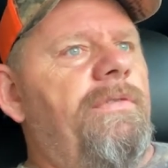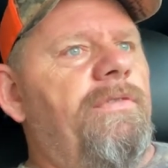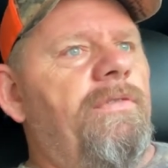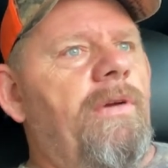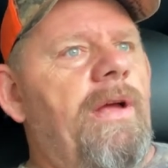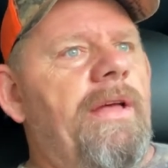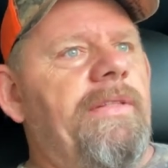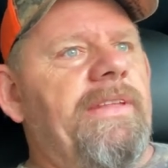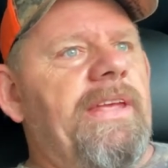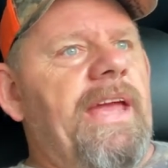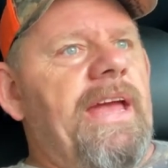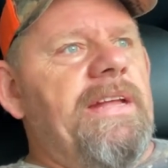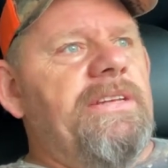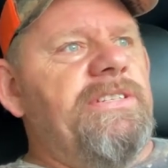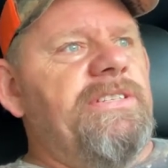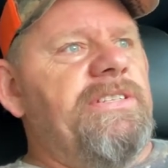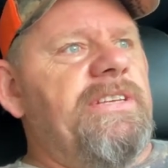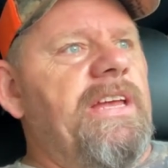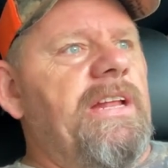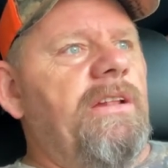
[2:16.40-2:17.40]
around the
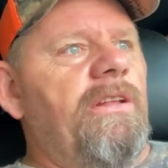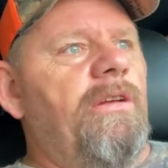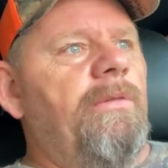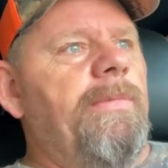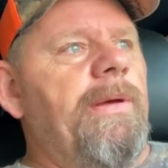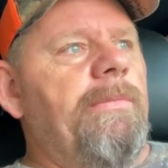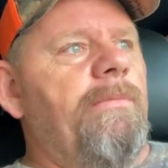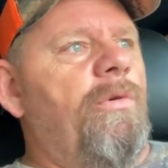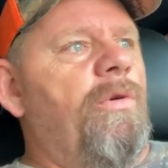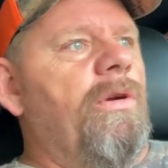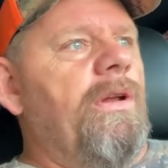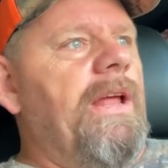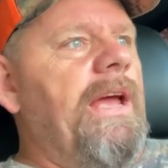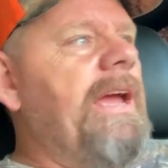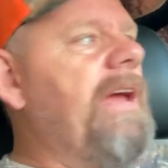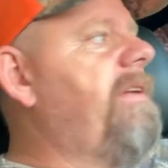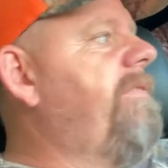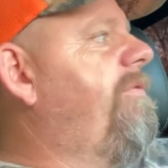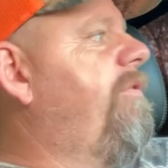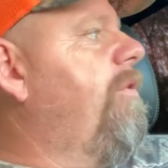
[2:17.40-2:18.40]
edges, get a little bit more
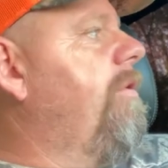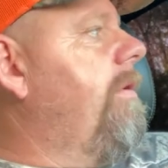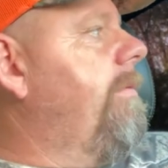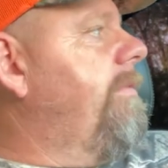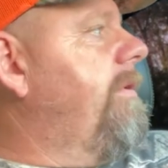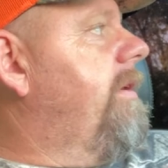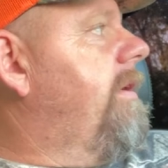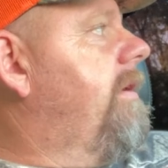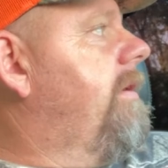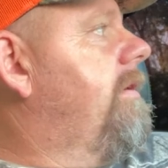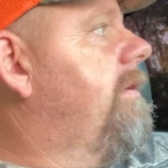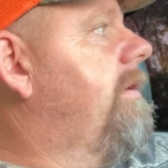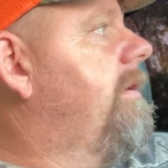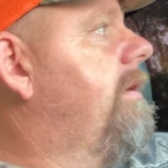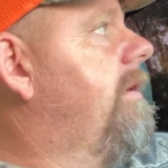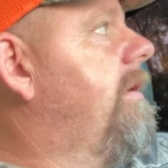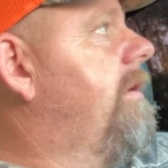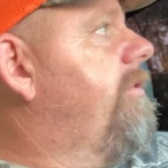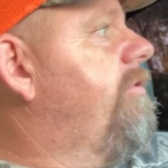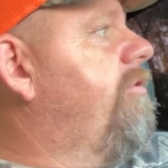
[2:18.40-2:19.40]
land for them to
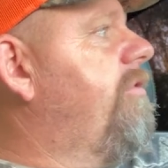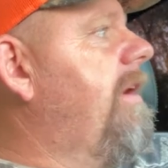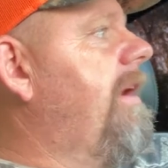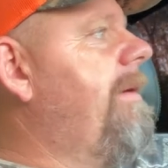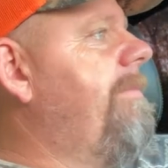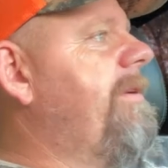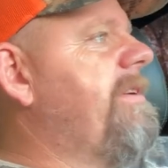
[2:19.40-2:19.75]
trim.